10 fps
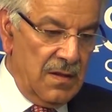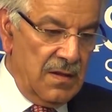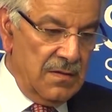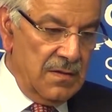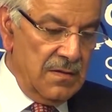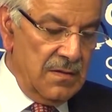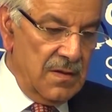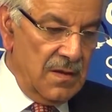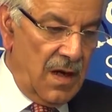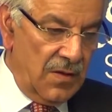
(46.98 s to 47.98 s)

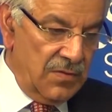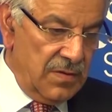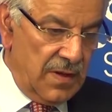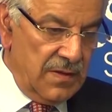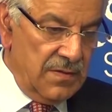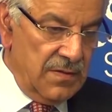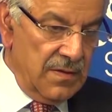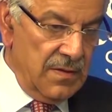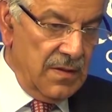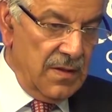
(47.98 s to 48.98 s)
under house arrest.
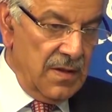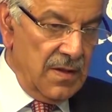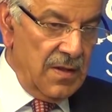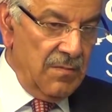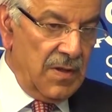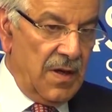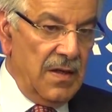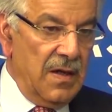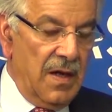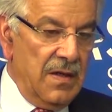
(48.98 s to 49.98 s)
But
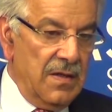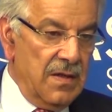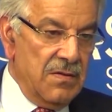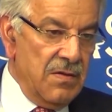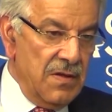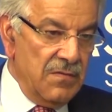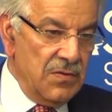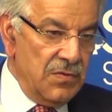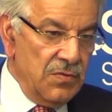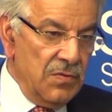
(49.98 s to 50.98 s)
I agree
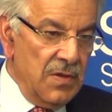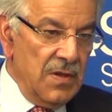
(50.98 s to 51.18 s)
with you